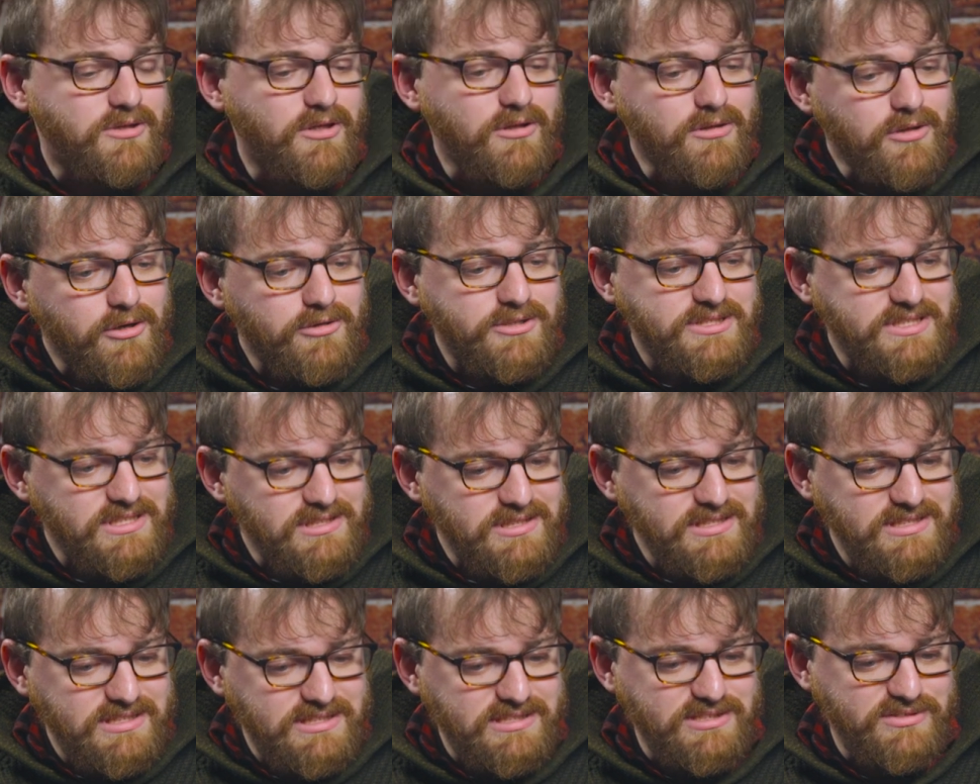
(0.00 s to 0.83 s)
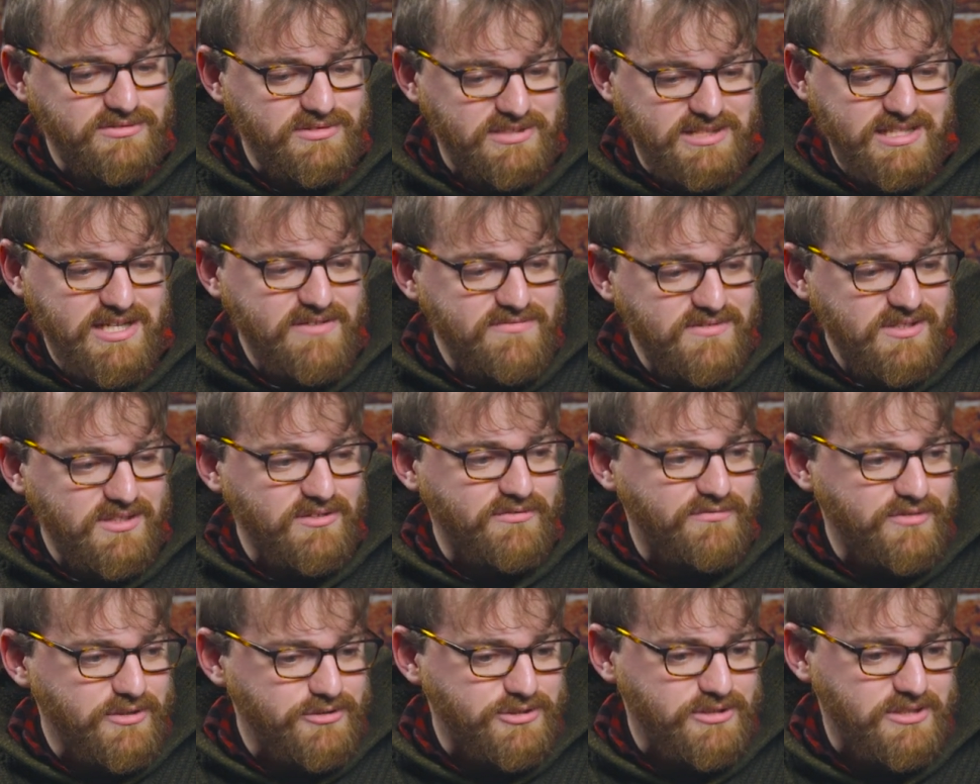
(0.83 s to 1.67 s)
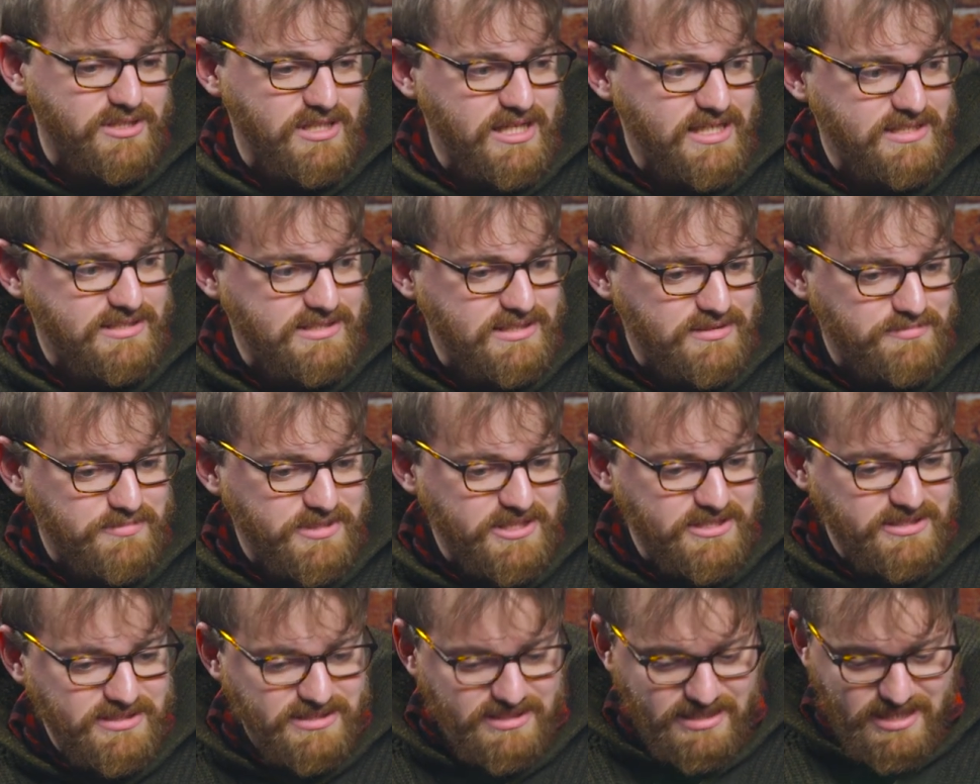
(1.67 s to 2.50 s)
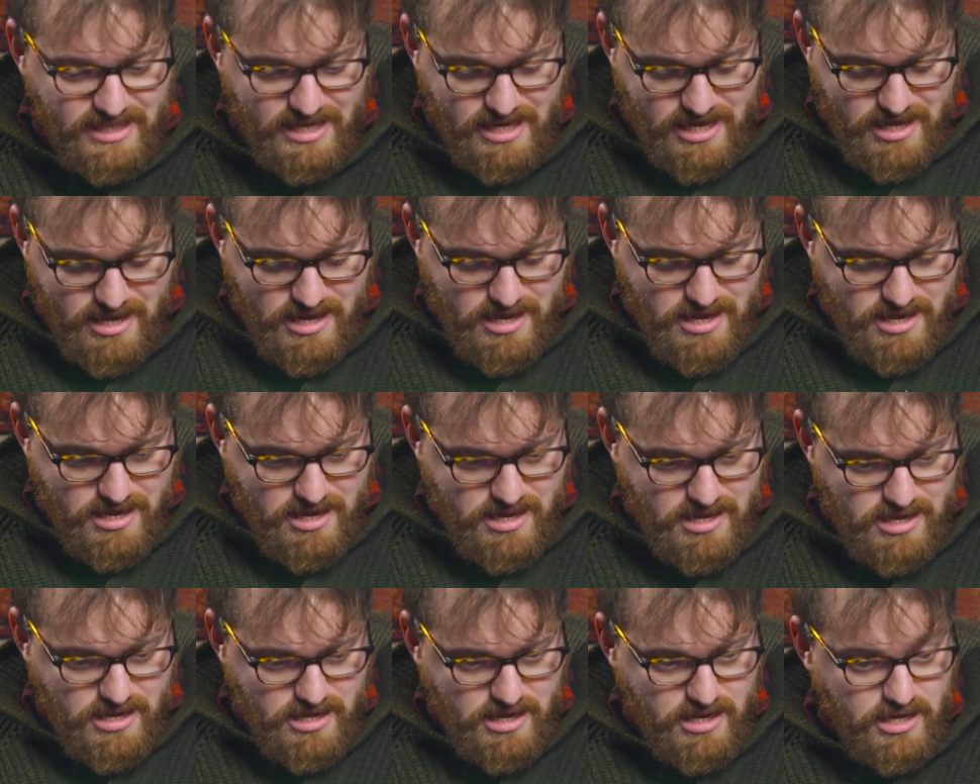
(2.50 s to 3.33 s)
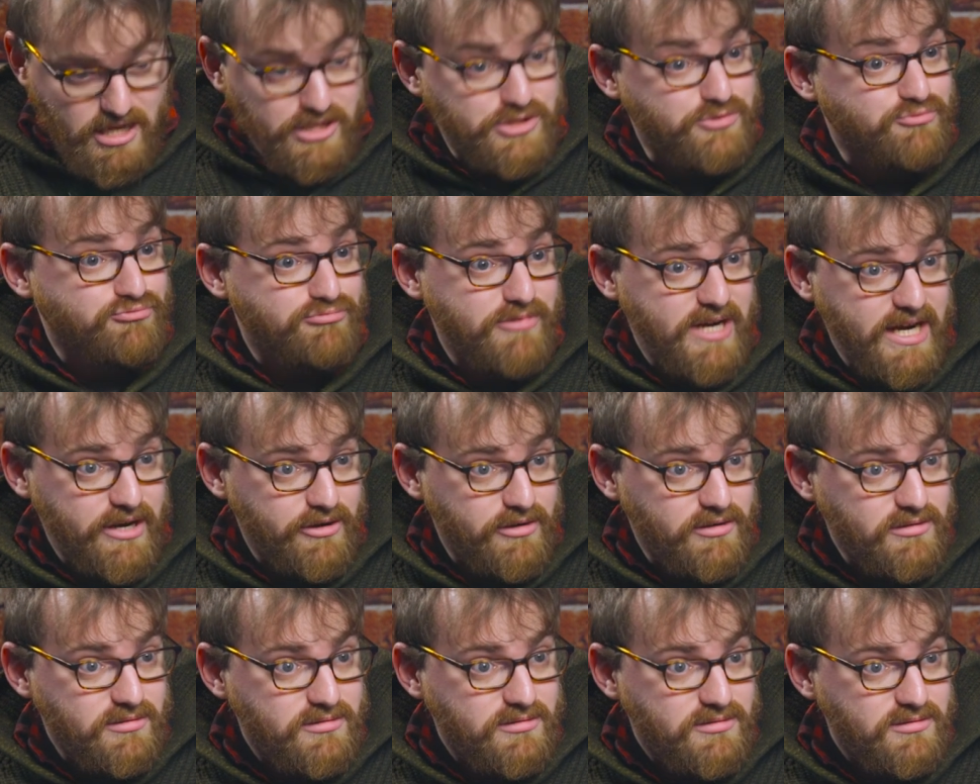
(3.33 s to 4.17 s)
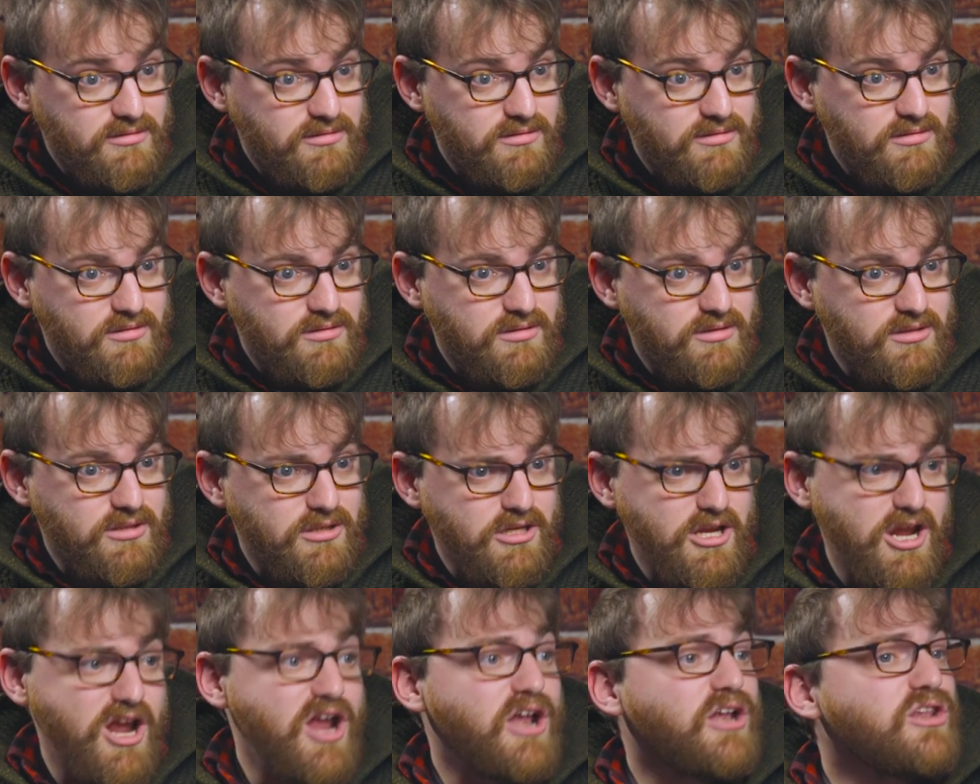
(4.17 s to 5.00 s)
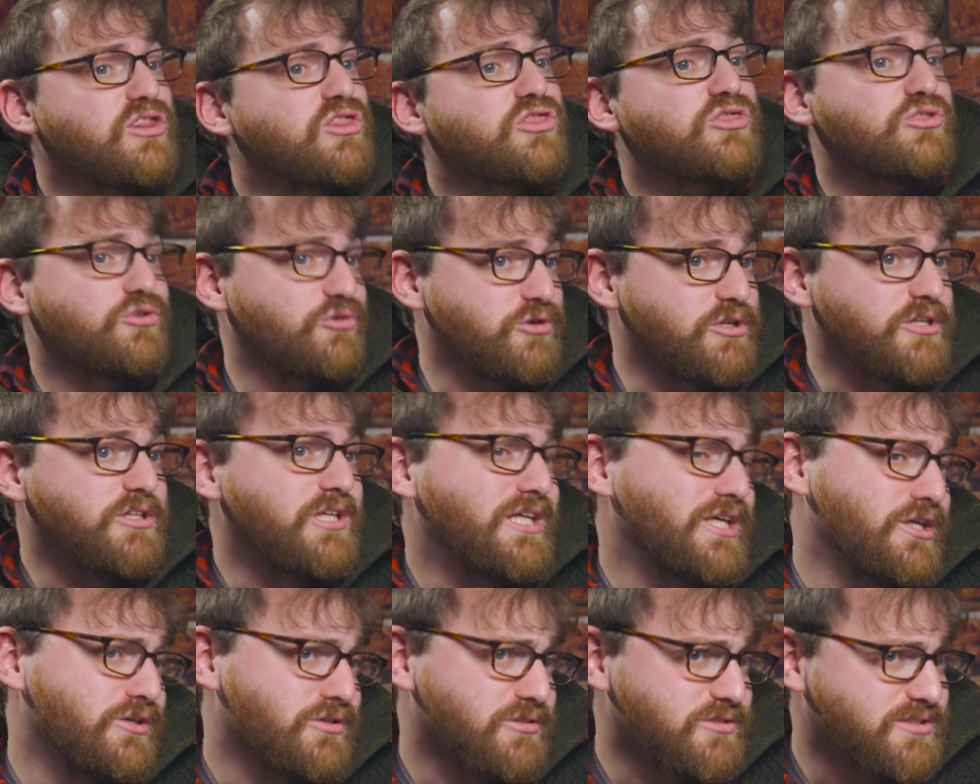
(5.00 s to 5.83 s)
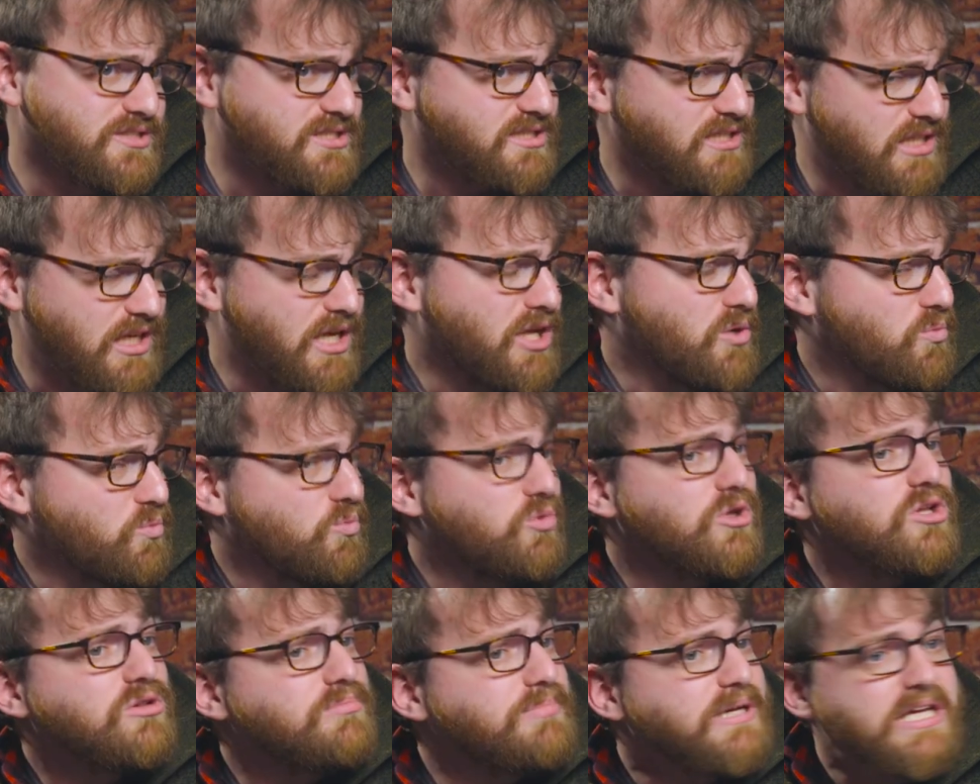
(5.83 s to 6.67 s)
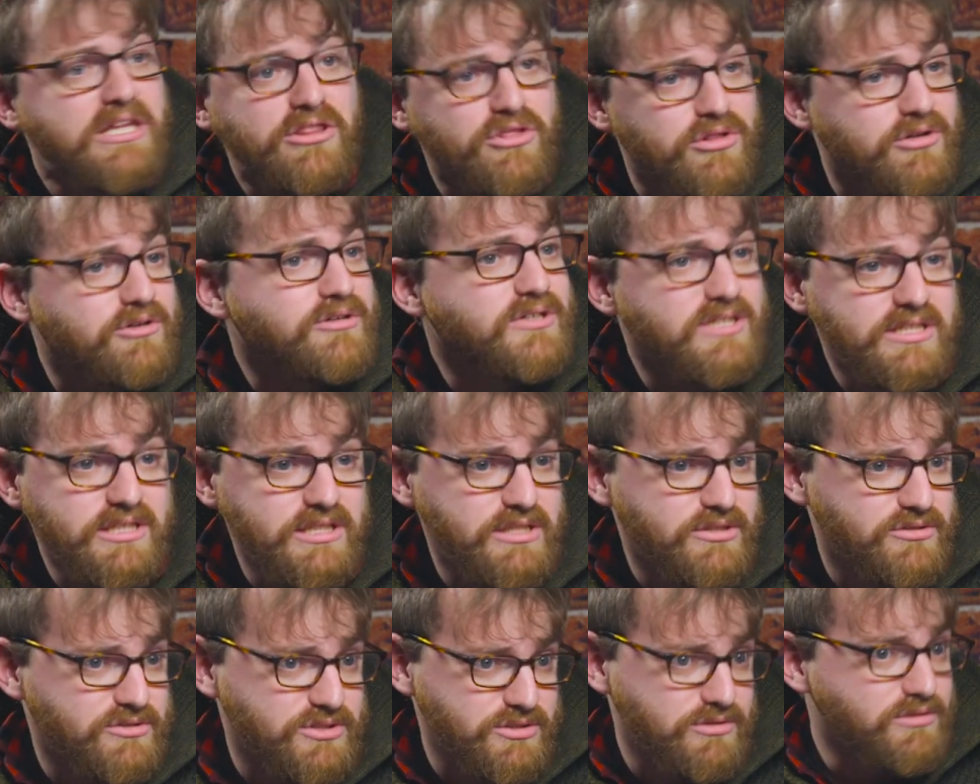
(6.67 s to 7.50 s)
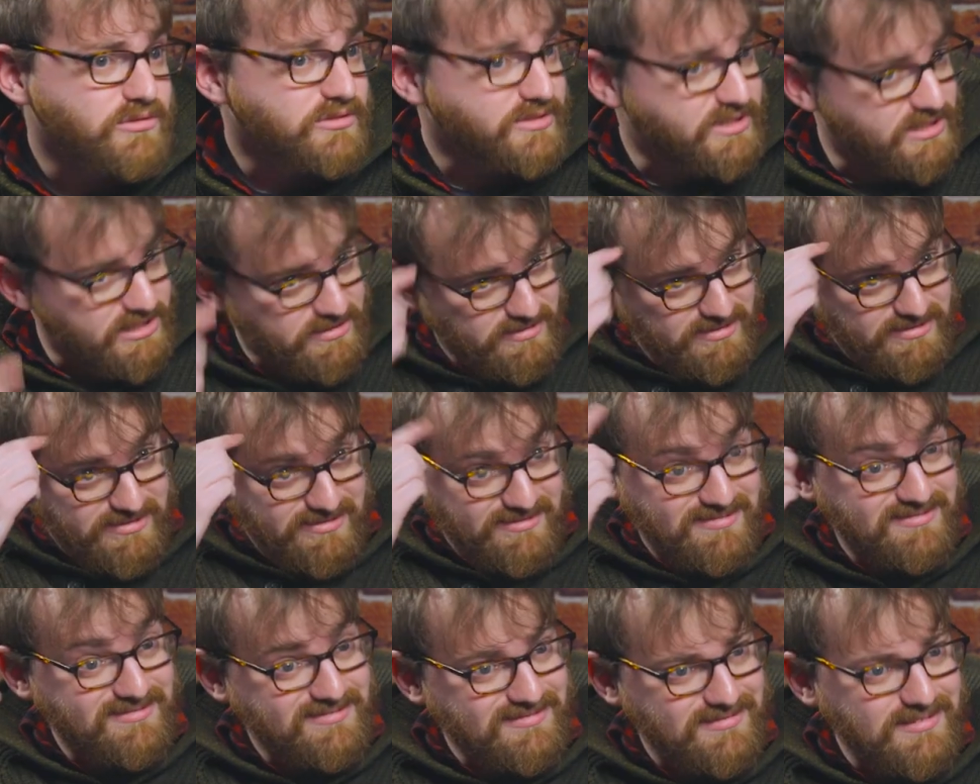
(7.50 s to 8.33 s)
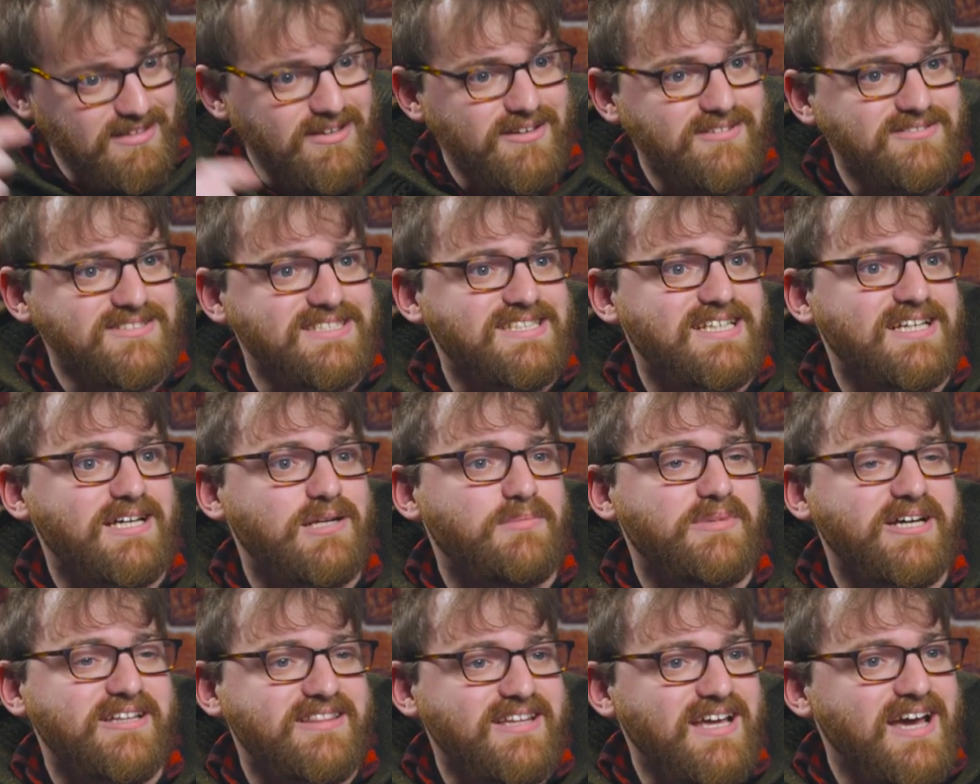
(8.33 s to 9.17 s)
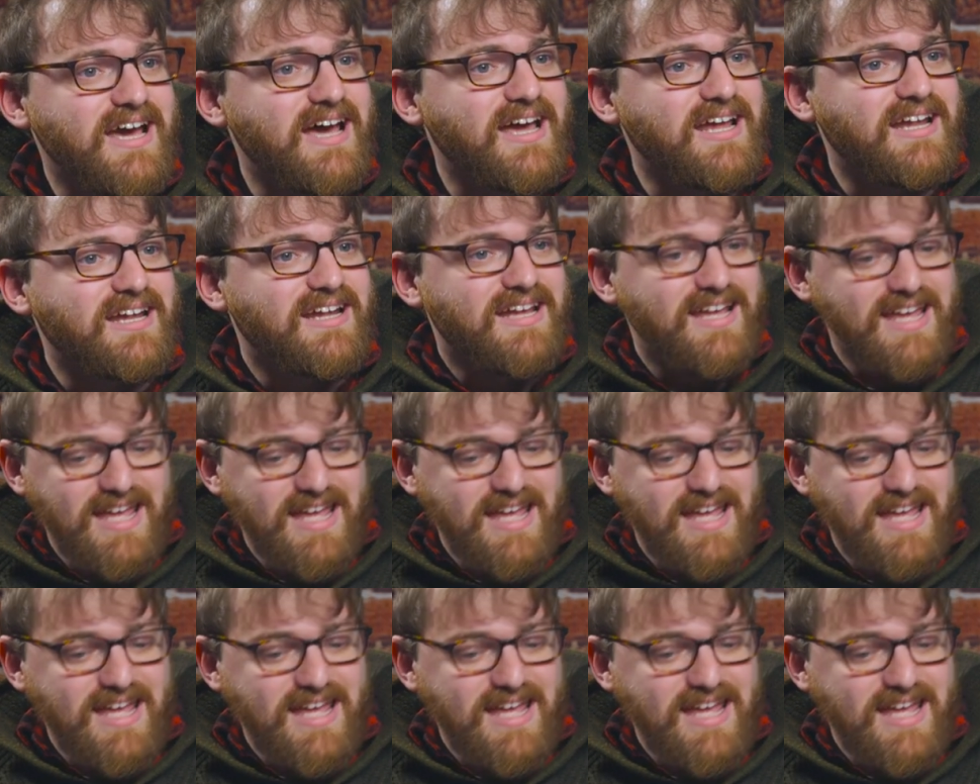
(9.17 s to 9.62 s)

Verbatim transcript: The Lotus Elise is definitely a future classic because it's rare. In 30 years, it will be 30 years old, so always thinking about that.